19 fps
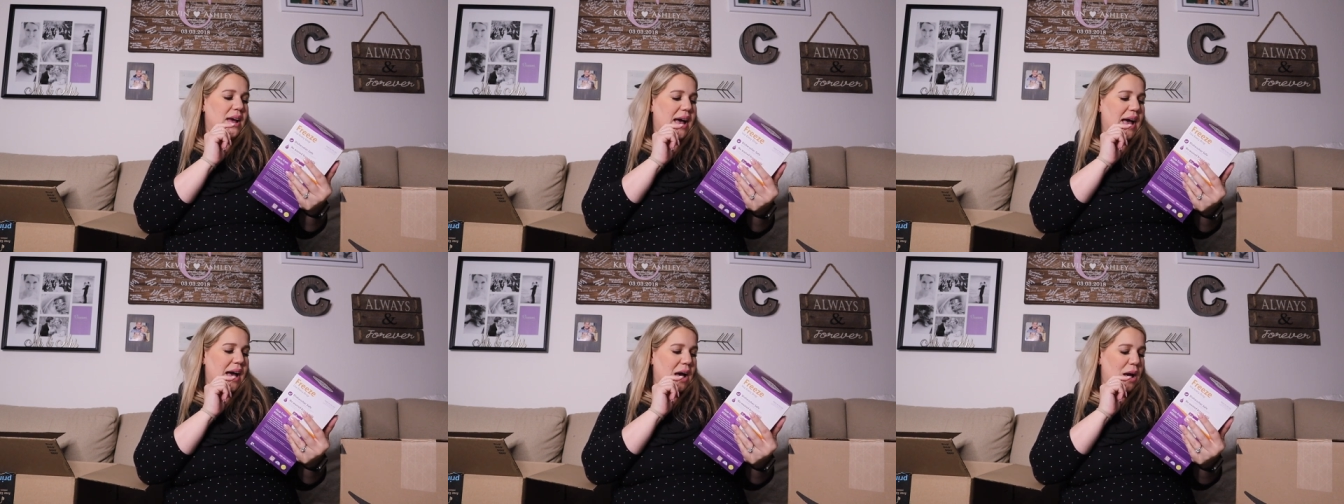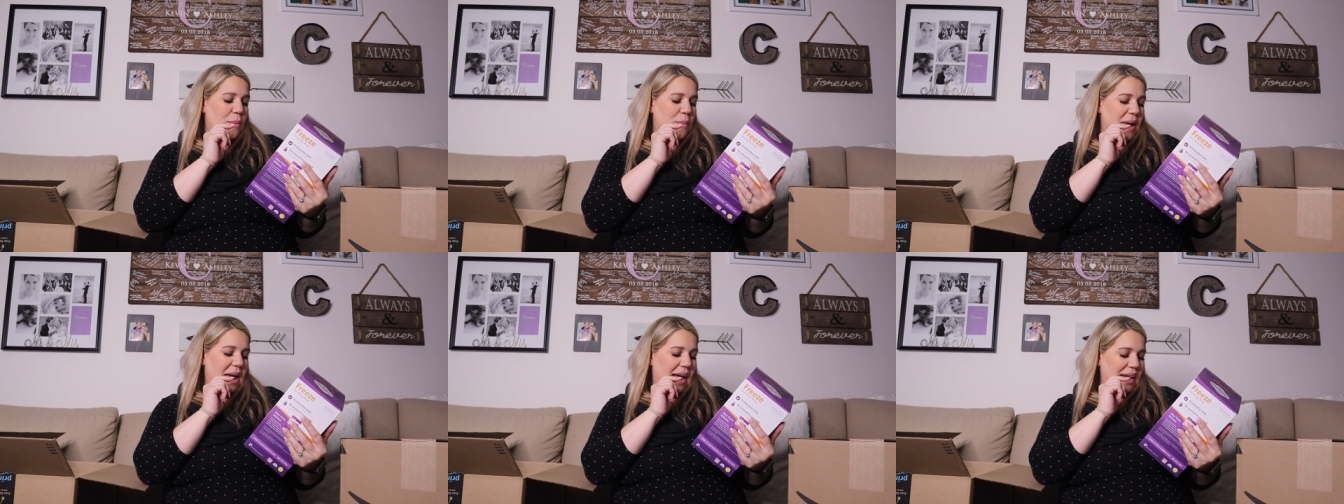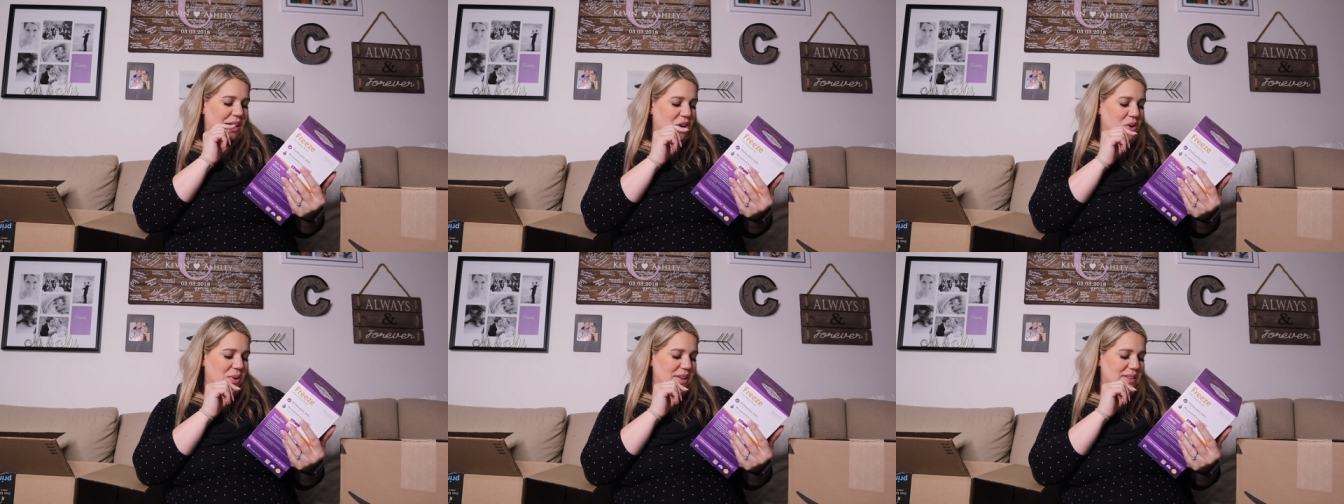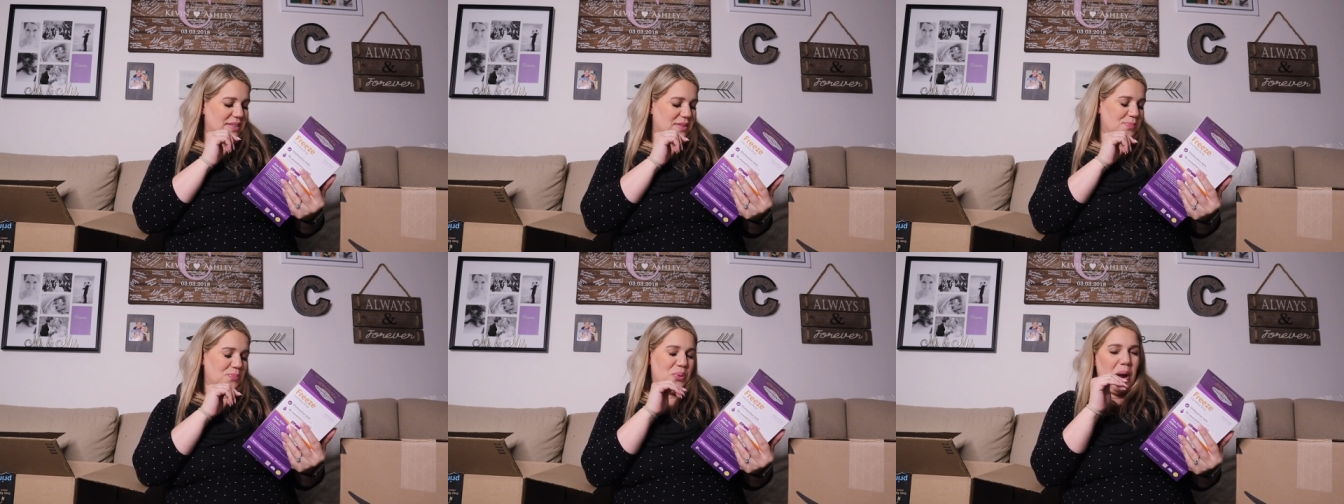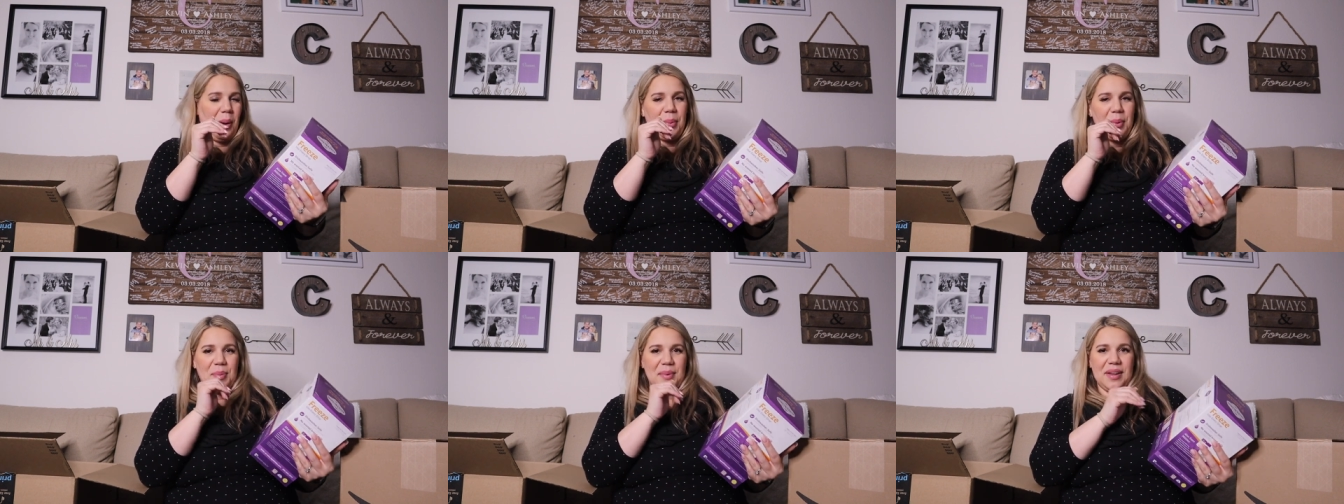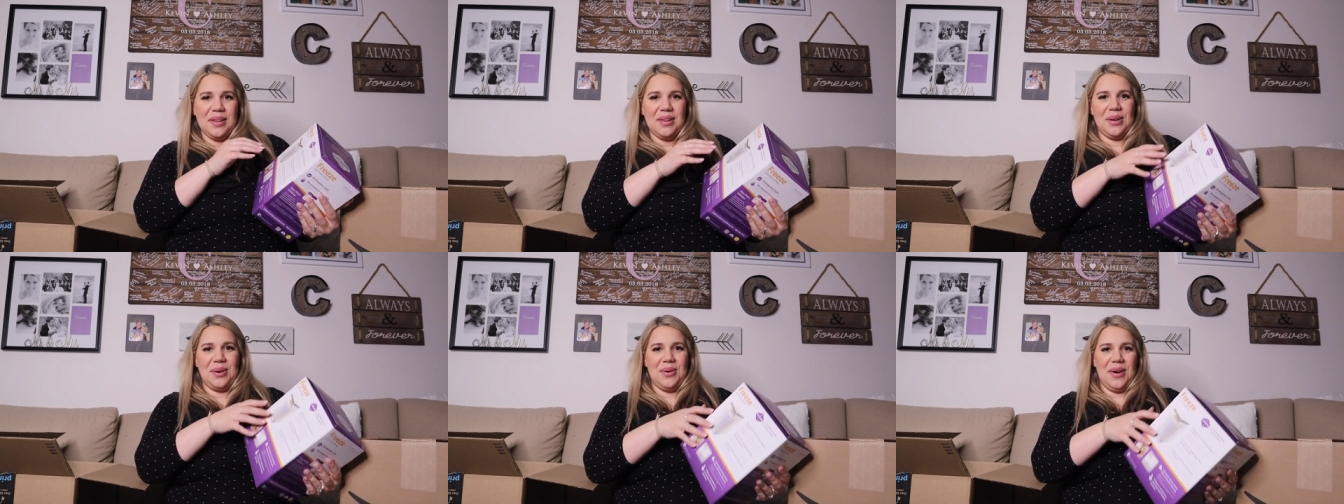Um, I know it's probably
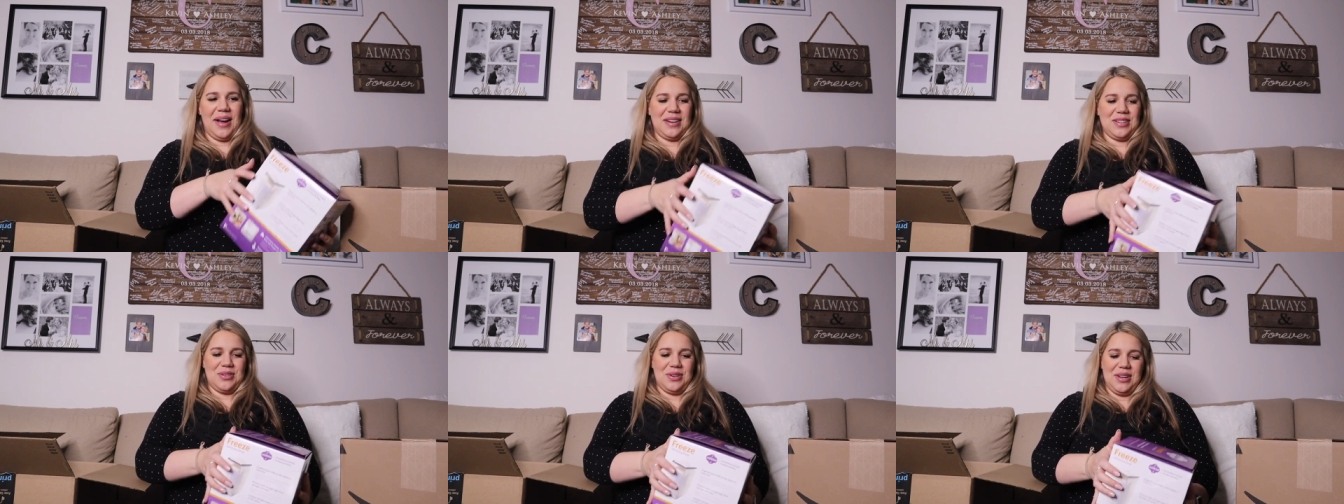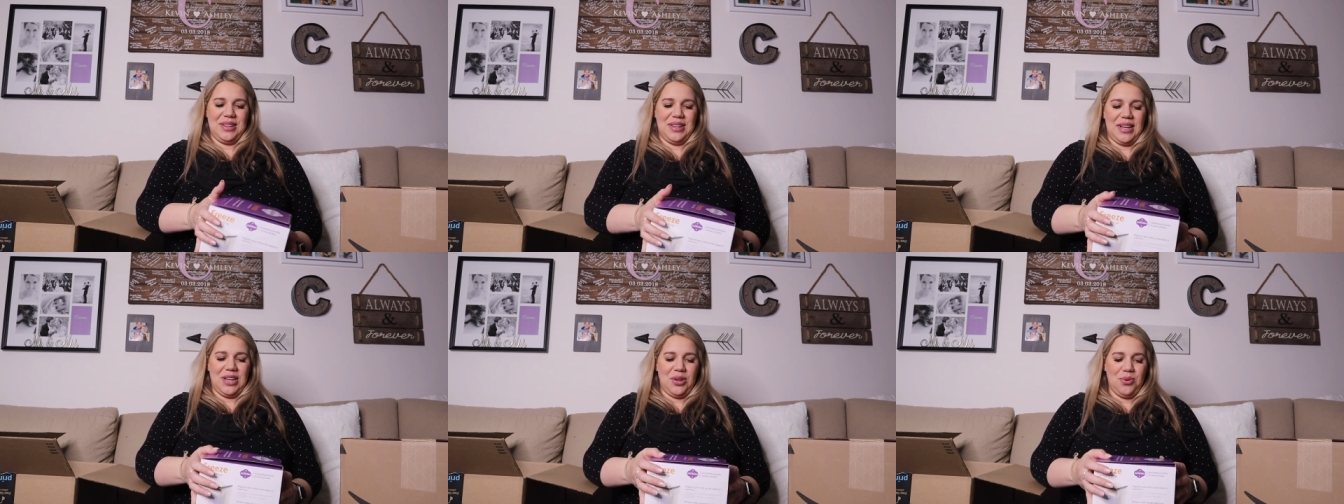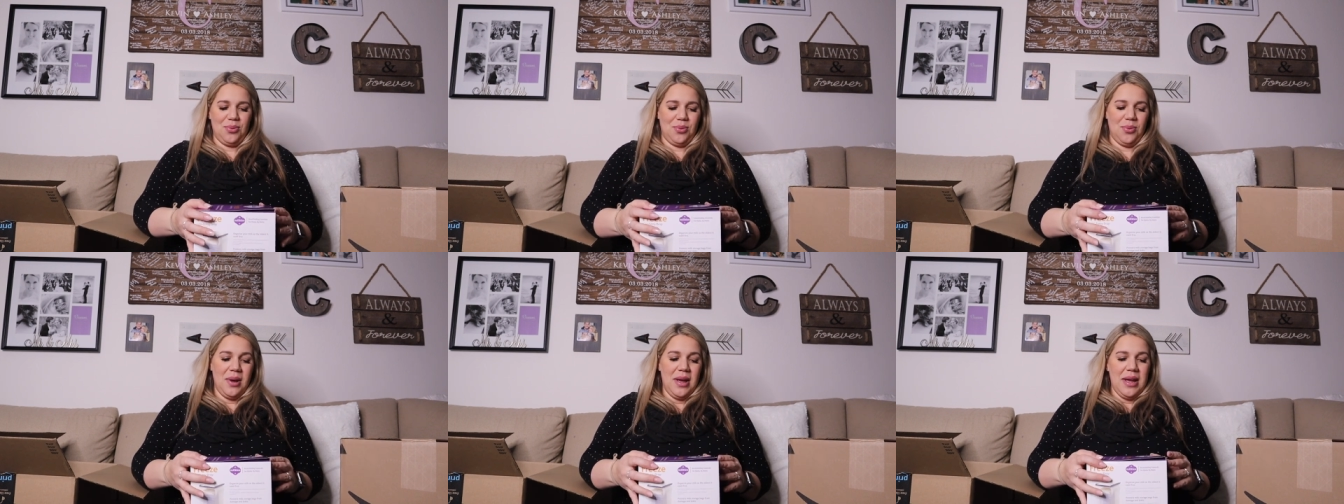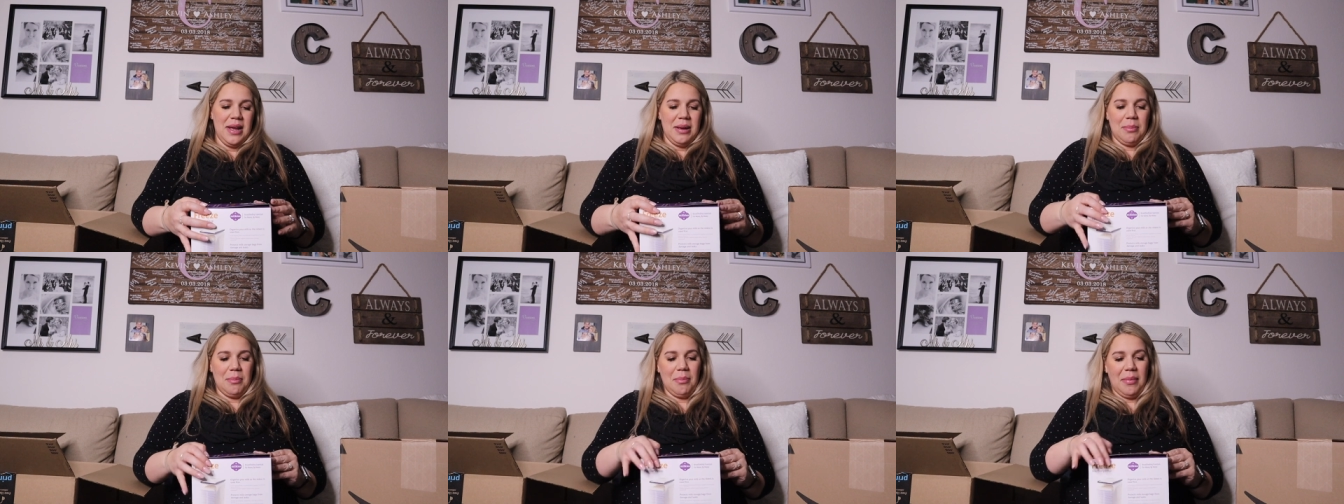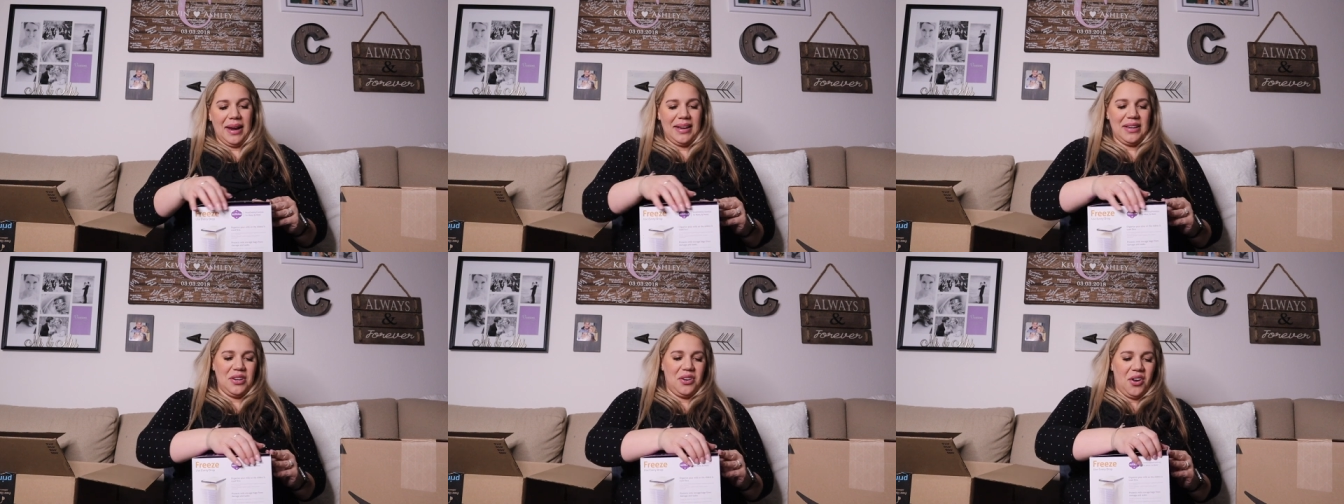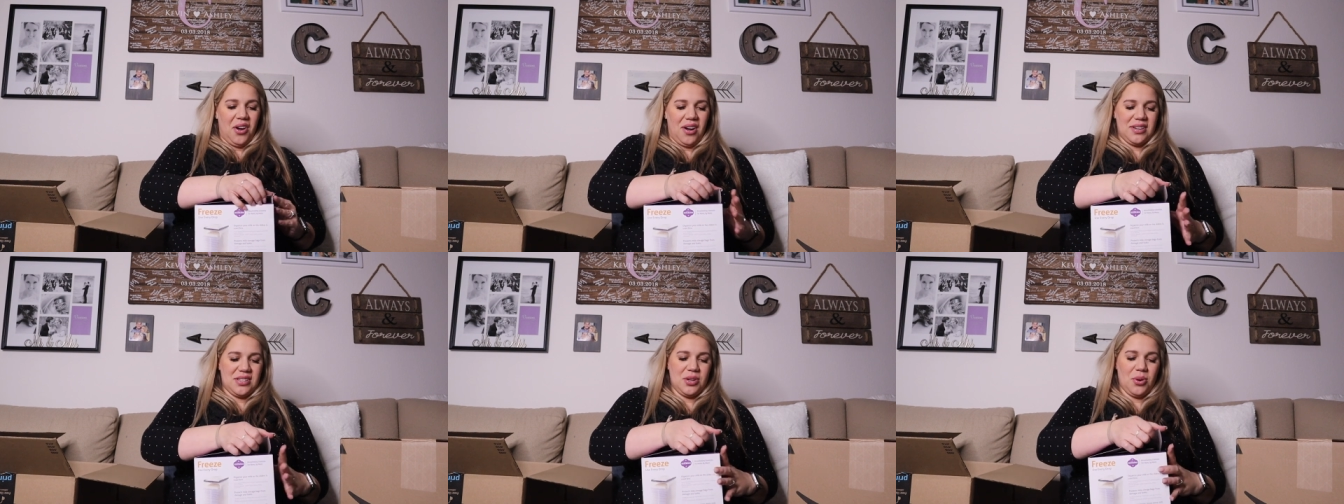a little extra and like you might
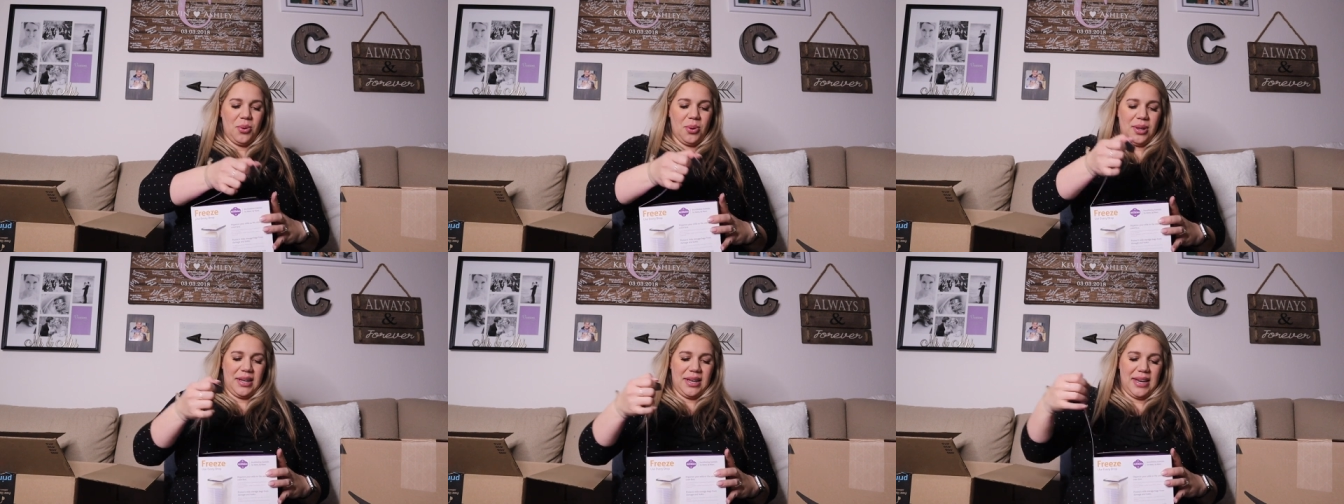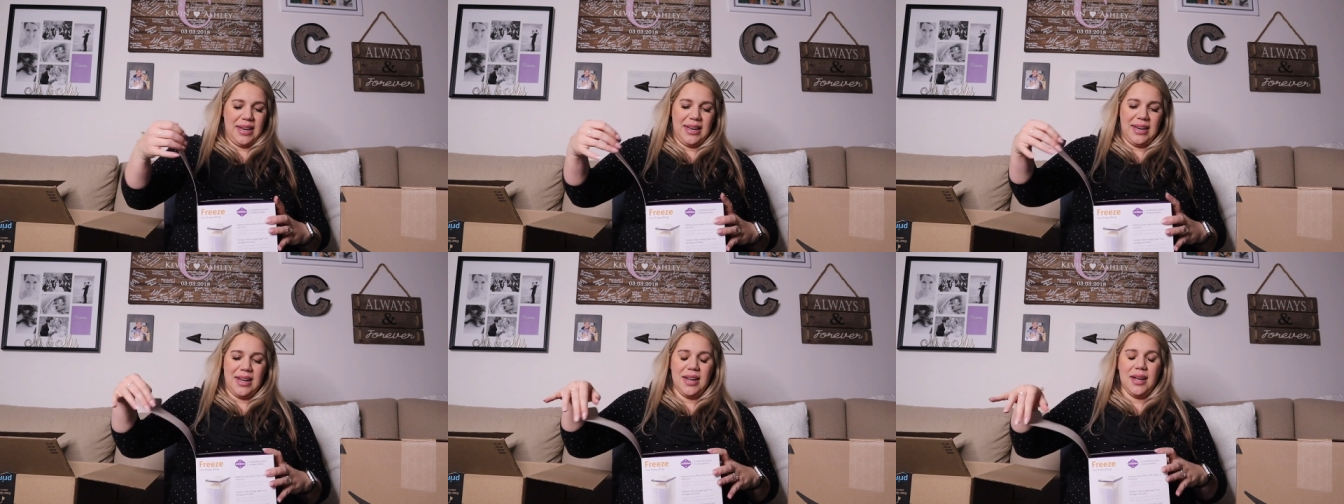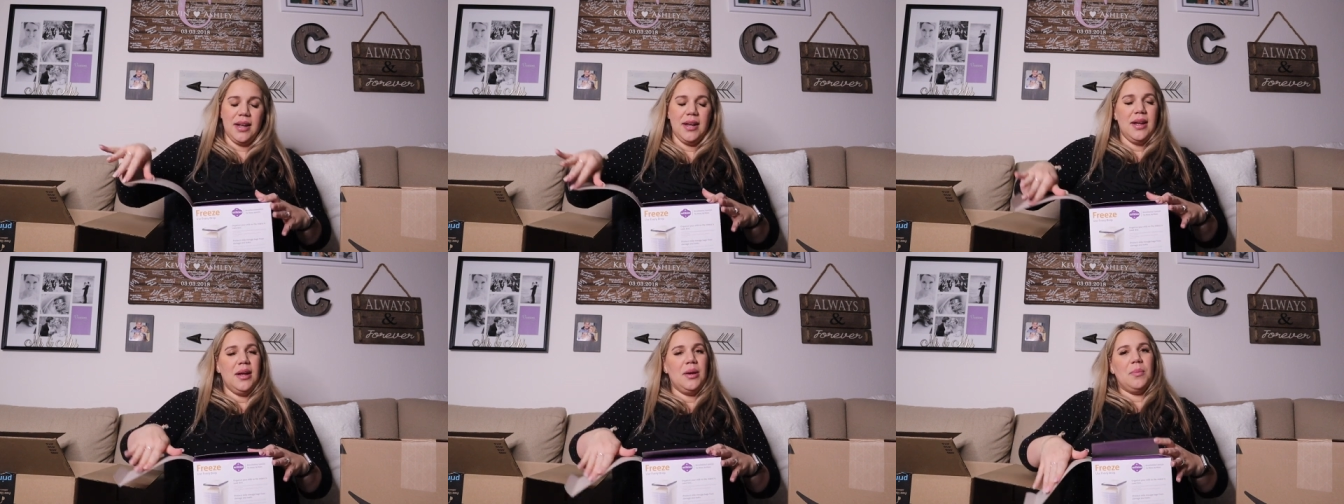not totally need it,